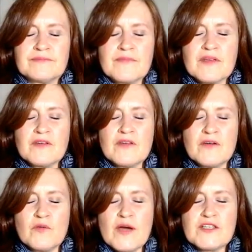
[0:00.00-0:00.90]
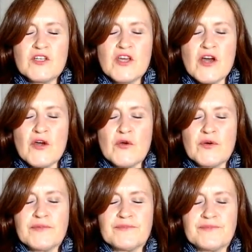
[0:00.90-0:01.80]
Nowhere to go,
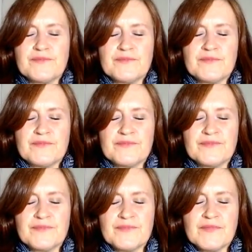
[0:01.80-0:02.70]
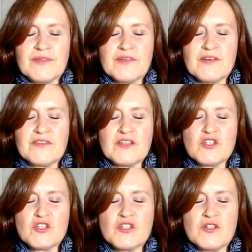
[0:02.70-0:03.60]
nothing to
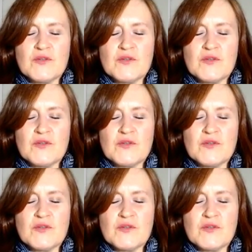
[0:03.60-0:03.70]
do.